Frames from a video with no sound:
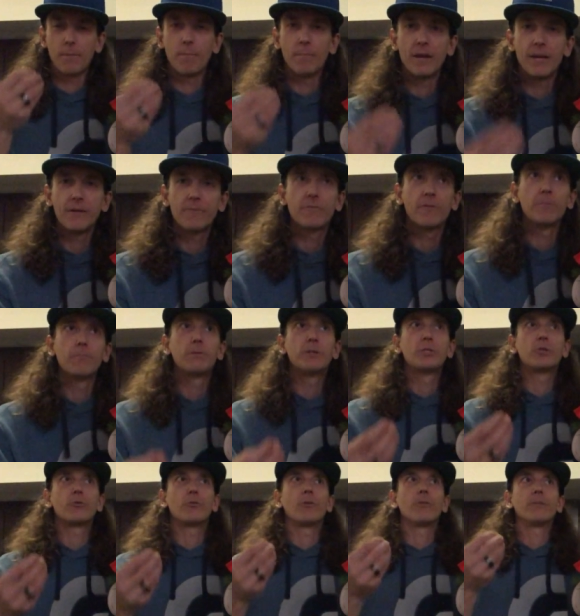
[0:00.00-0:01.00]
made from
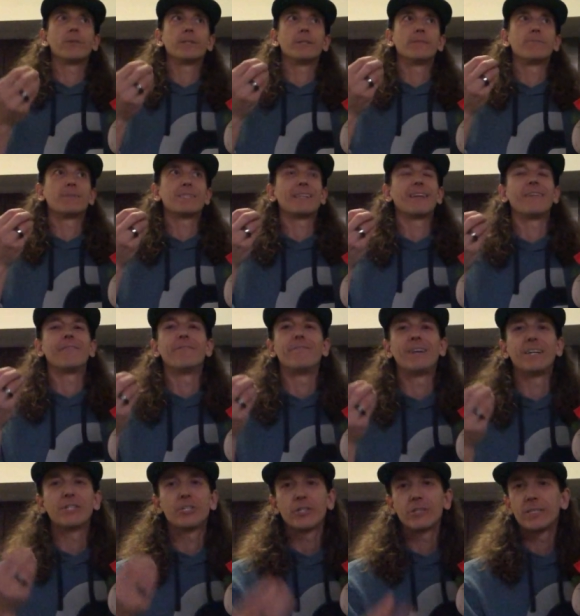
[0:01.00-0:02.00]
petroleums that
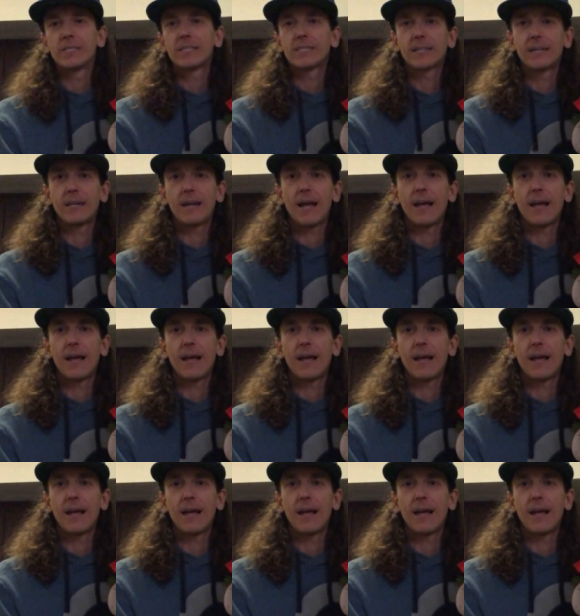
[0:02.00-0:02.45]
eventually is gonna